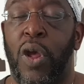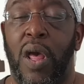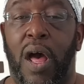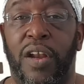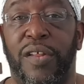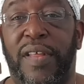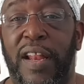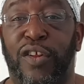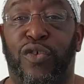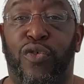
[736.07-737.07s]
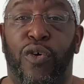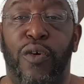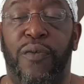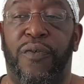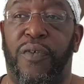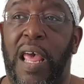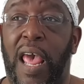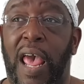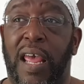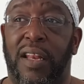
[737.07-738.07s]
Understanding truth
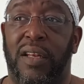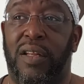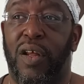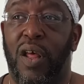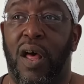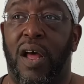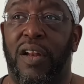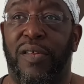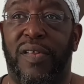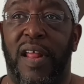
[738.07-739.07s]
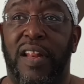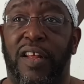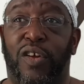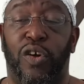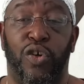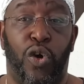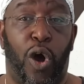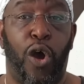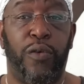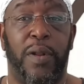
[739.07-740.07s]
and understanding
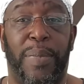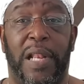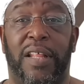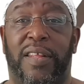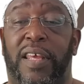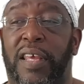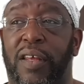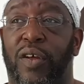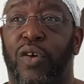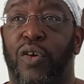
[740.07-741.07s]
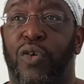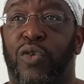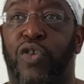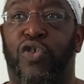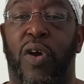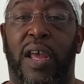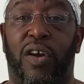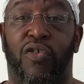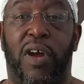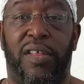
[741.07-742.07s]
your own ability to
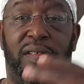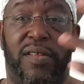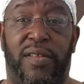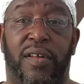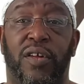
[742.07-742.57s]
transgress